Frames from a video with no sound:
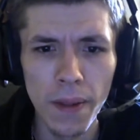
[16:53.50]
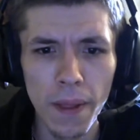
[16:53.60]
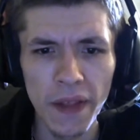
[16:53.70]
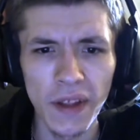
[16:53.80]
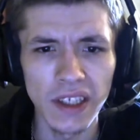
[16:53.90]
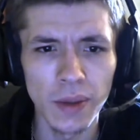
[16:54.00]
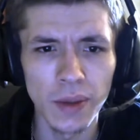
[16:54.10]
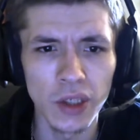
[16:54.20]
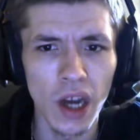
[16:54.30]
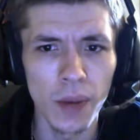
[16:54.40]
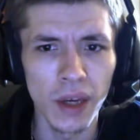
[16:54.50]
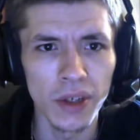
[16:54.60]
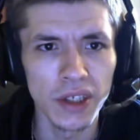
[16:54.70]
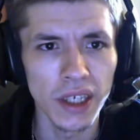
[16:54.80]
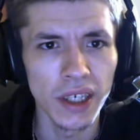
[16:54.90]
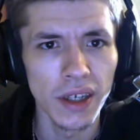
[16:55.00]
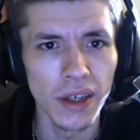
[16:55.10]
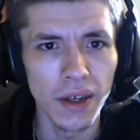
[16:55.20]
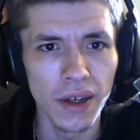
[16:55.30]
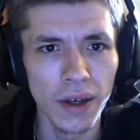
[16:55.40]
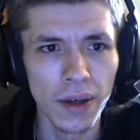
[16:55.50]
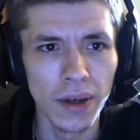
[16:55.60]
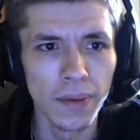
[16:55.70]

think his name is Yami. I want to say. Um,